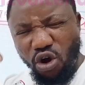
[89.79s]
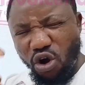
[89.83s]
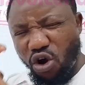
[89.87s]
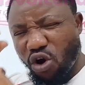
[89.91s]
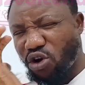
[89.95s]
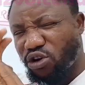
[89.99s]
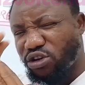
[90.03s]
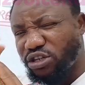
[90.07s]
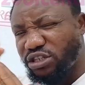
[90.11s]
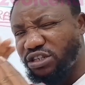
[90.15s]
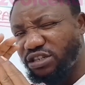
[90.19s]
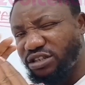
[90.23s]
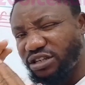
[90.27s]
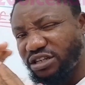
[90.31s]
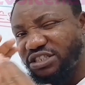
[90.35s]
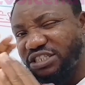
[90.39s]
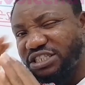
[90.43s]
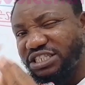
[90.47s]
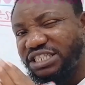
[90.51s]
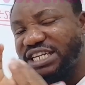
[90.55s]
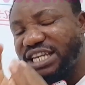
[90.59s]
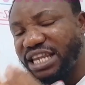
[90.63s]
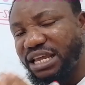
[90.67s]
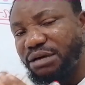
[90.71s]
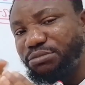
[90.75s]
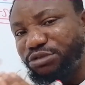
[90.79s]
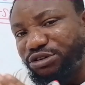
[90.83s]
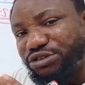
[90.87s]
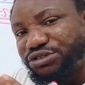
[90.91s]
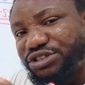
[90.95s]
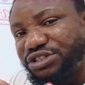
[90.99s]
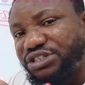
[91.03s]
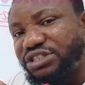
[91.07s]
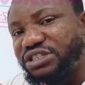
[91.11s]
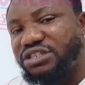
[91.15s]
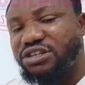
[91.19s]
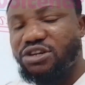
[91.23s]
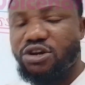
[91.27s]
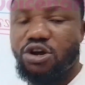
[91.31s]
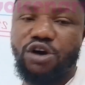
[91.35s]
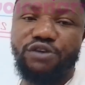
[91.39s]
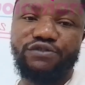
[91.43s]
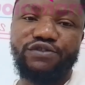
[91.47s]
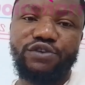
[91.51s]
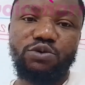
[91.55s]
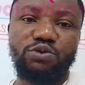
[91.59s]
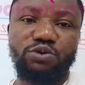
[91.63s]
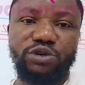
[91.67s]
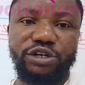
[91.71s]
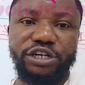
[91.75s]
on syllables of
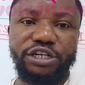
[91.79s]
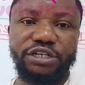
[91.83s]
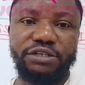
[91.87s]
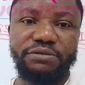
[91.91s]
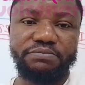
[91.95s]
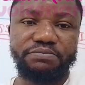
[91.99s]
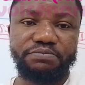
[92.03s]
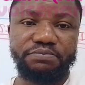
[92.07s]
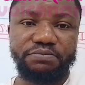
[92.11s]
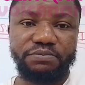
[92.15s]
a word.